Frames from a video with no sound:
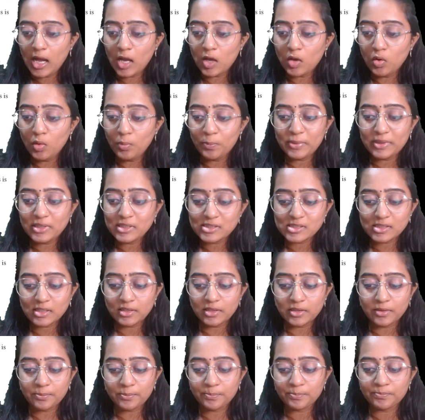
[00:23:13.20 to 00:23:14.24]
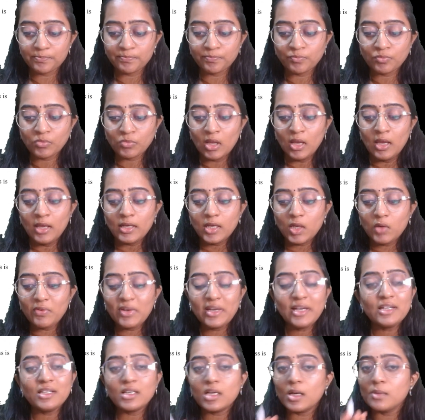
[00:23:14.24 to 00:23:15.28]
I hope it is clear. Now,
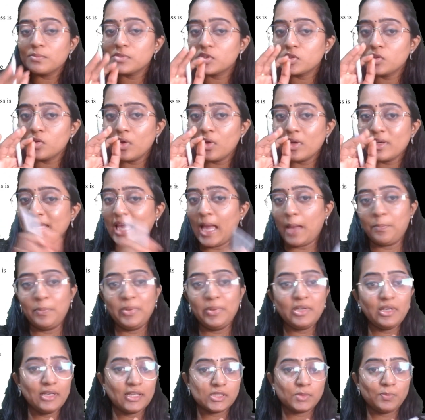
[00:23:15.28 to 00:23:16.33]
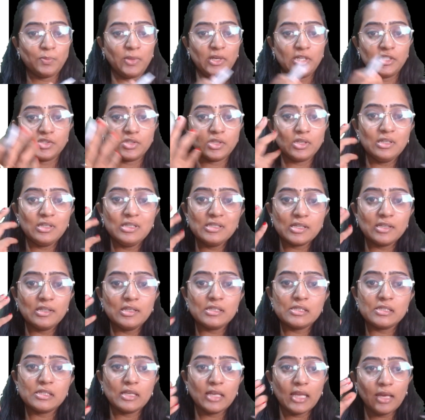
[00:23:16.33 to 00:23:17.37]
when it comes to your capital expenditure,
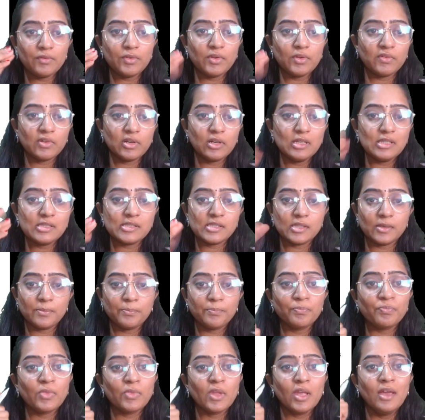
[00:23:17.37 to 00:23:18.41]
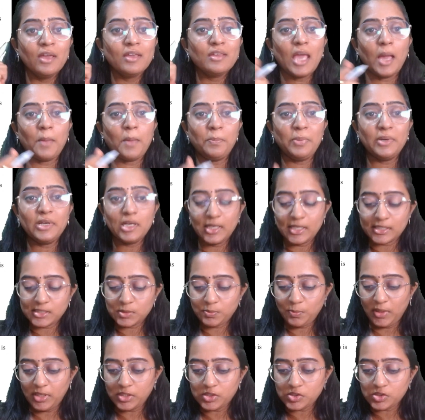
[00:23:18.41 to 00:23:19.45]
listen, everyone, listen. Capital
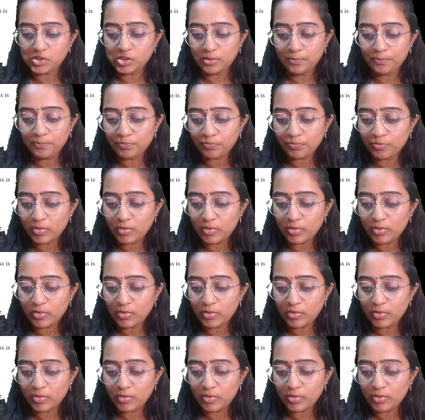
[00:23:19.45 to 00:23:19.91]
expenditure.